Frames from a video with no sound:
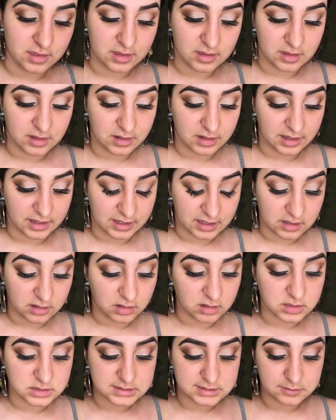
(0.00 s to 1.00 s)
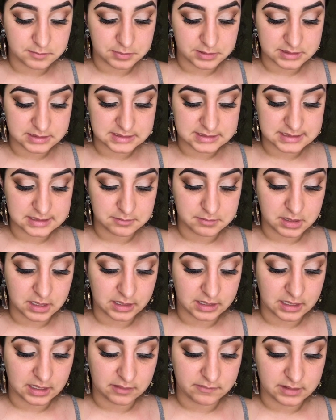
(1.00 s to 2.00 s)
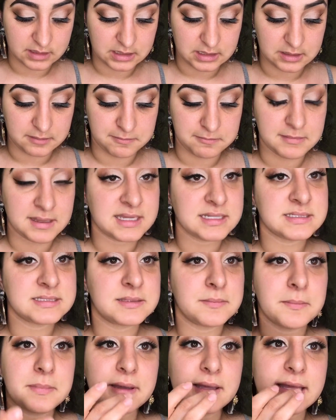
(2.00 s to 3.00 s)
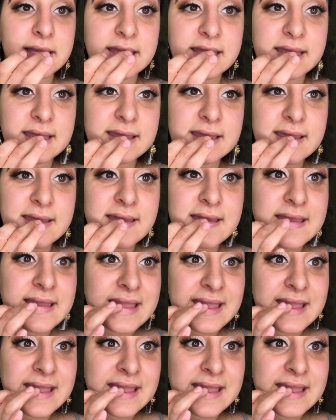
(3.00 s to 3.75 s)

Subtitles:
and I had also put some agave lip mask, but it